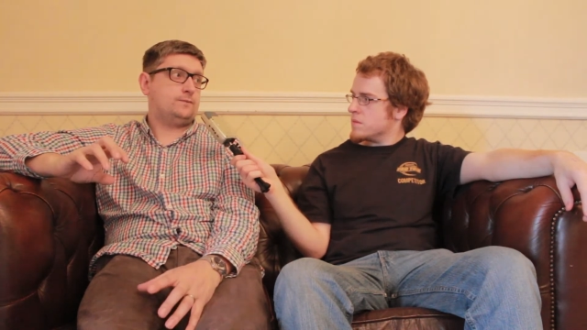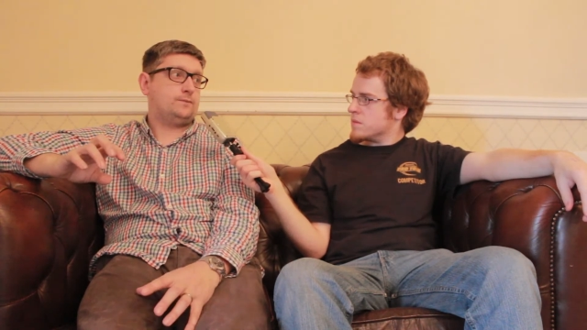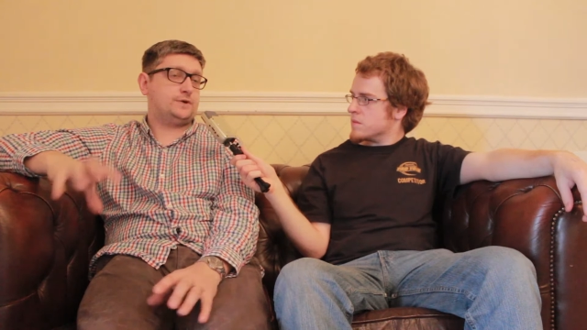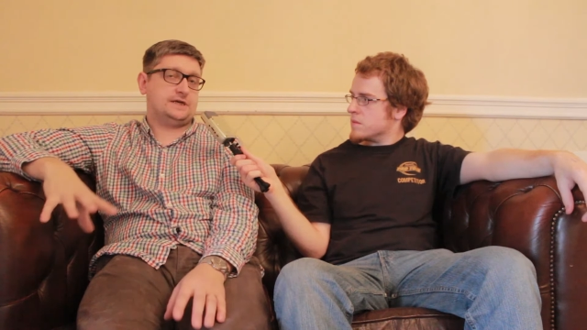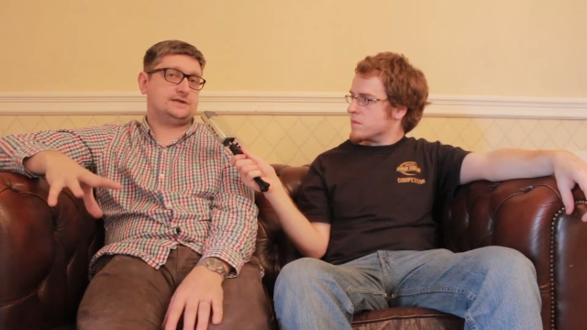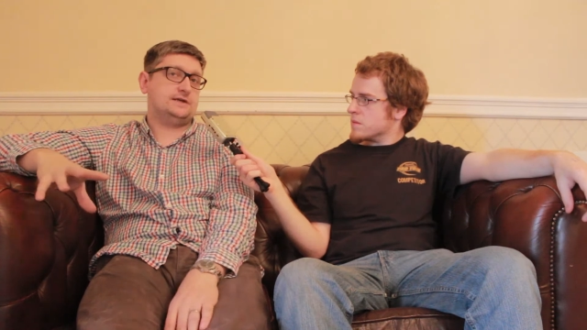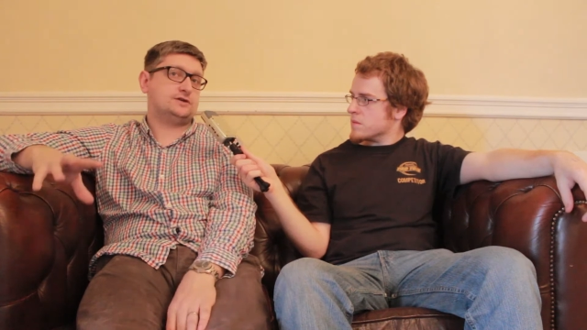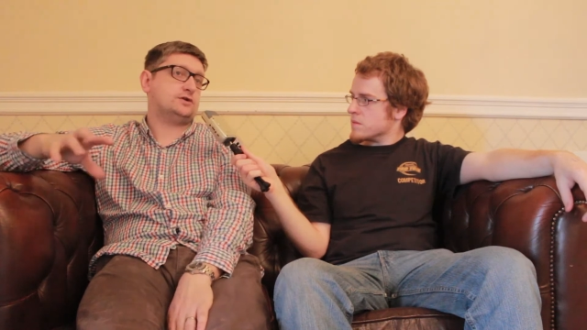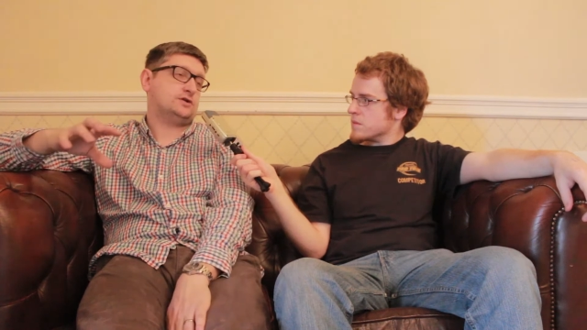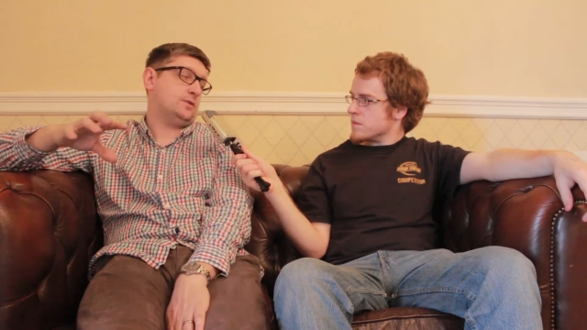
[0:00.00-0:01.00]
Speaker 1: positioned in
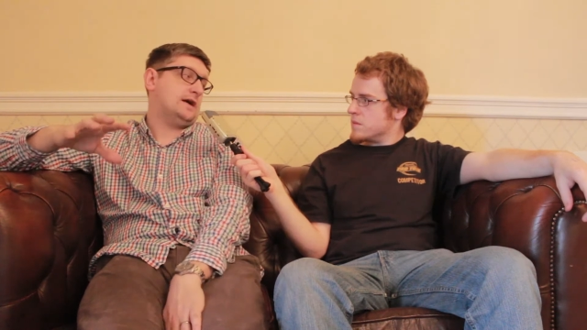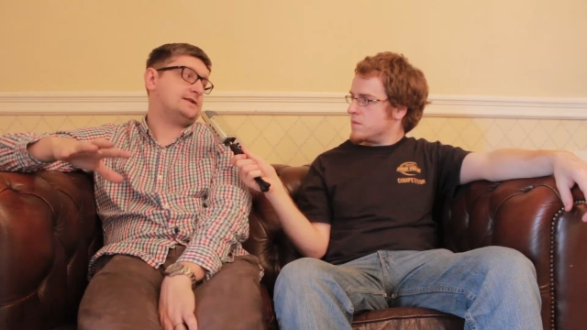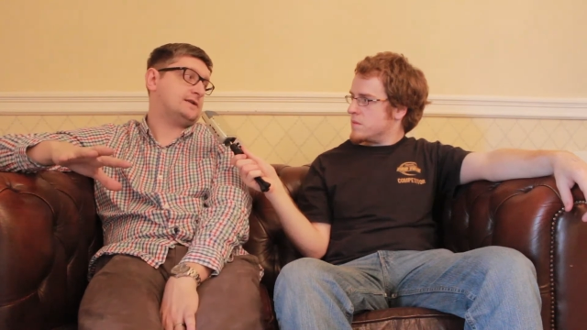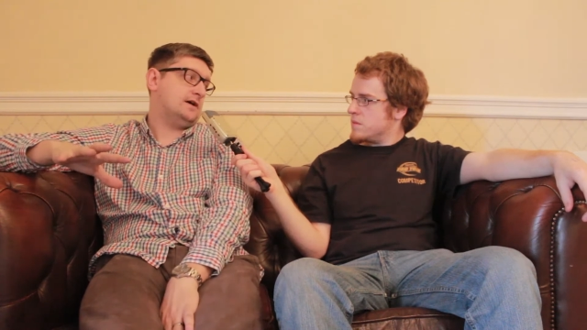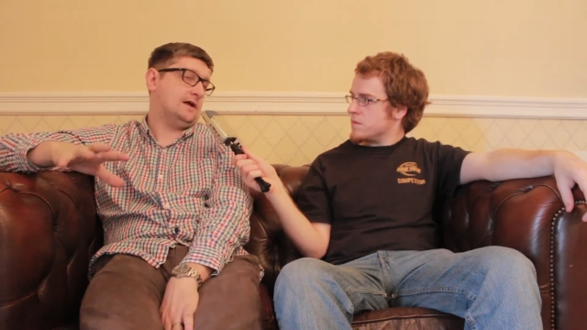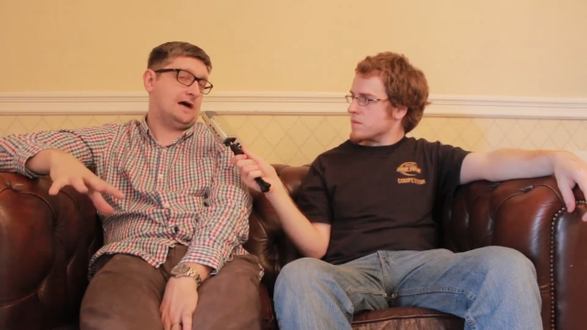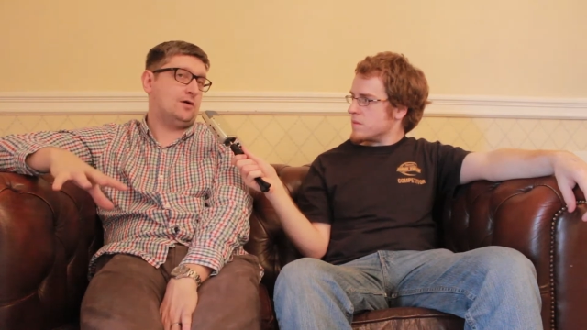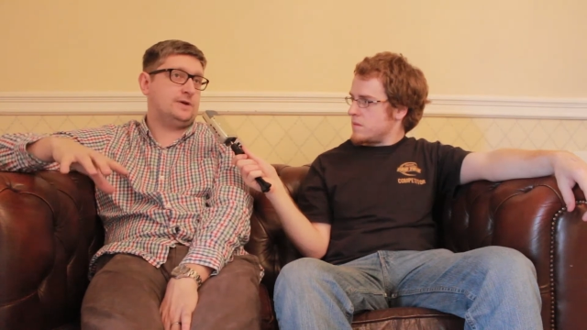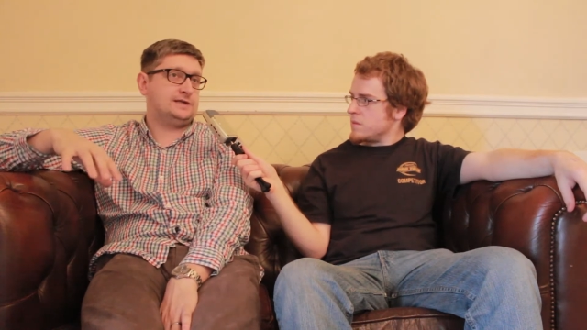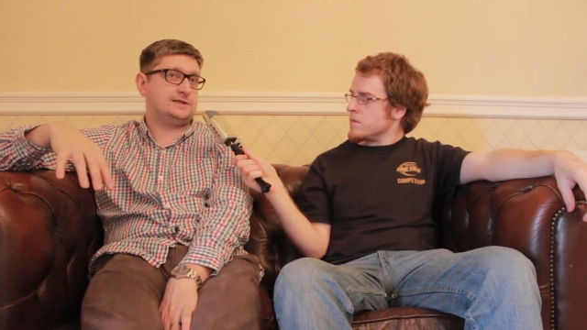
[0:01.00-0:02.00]
such a way as to allow
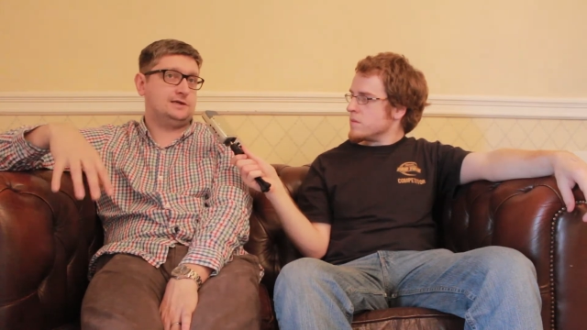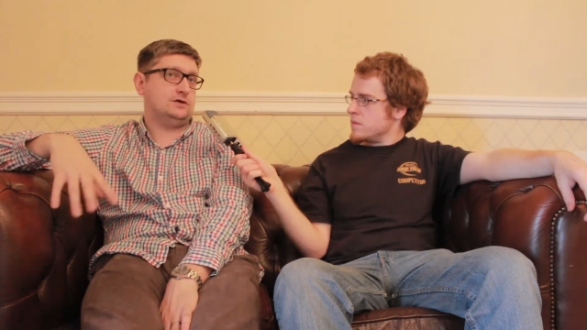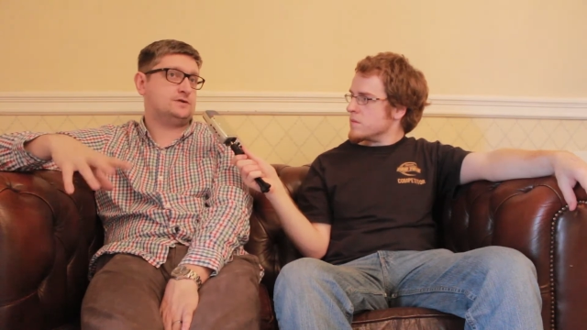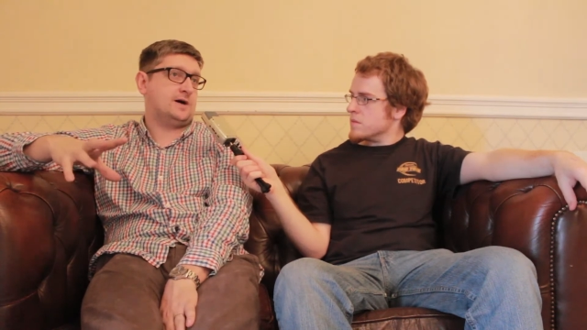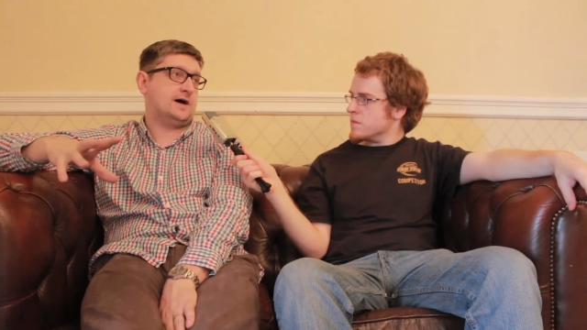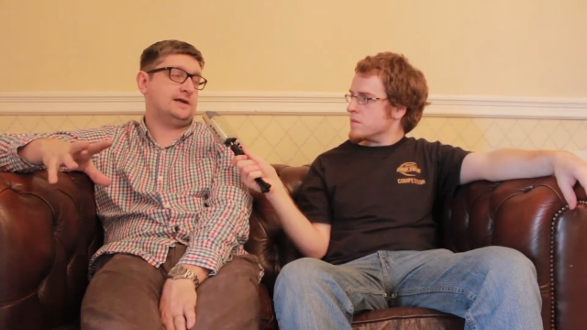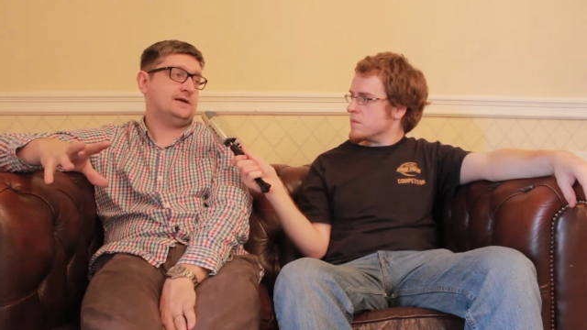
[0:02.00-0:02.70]
me to use my